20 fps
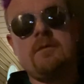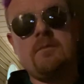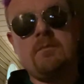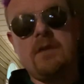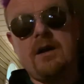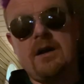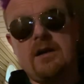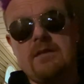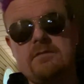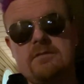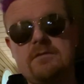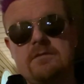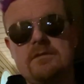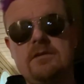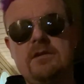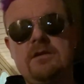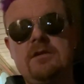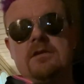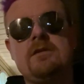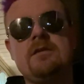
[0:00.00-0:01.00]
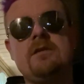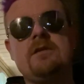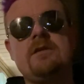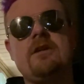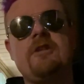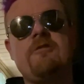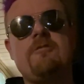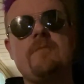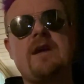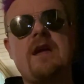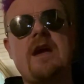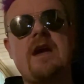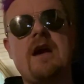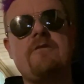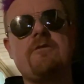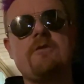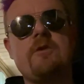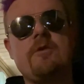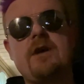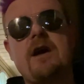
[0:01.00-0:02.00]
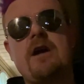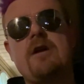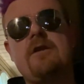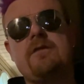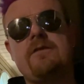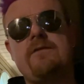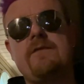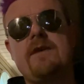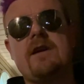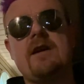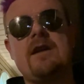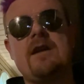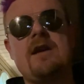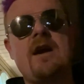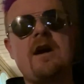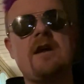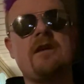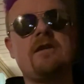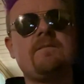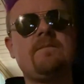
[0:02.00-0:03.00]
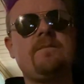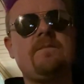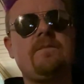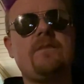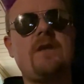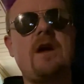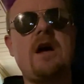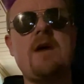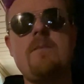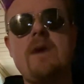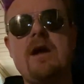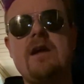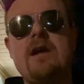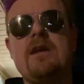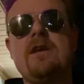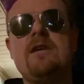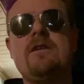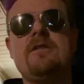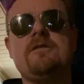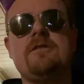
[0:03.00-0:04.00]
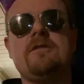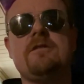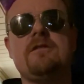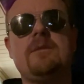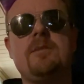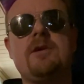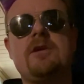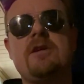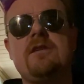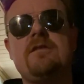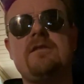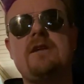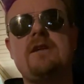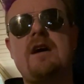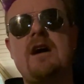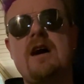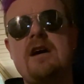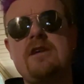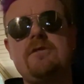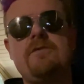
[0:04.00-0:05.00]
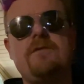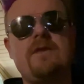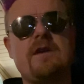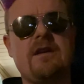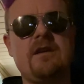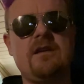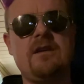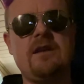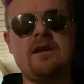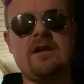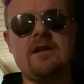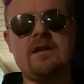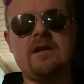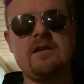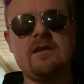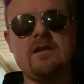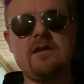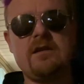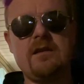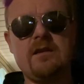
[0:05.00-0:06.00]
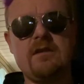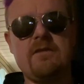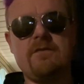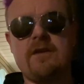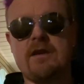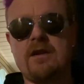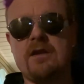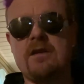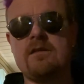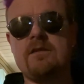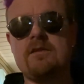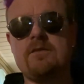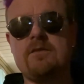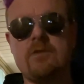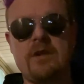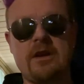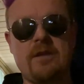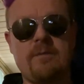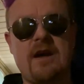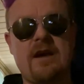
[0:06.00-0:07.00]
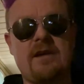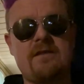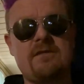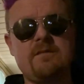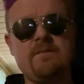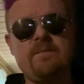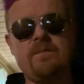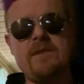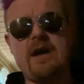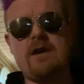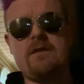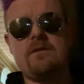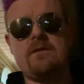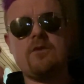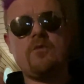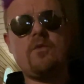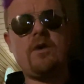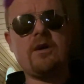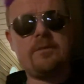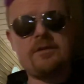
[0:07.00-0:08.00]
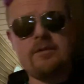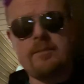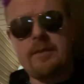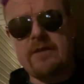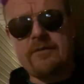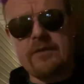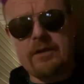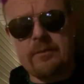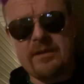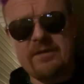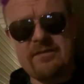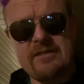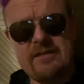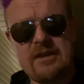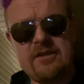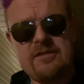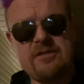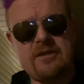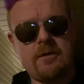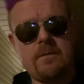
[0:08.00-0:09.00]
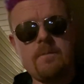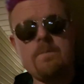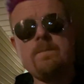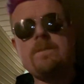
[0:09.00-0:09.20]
But, if McCaffrey retires a fucking Niner, I might get his jersey because I do fucking dig fucking running backs. Now, welcome to the motherfucking McStud show.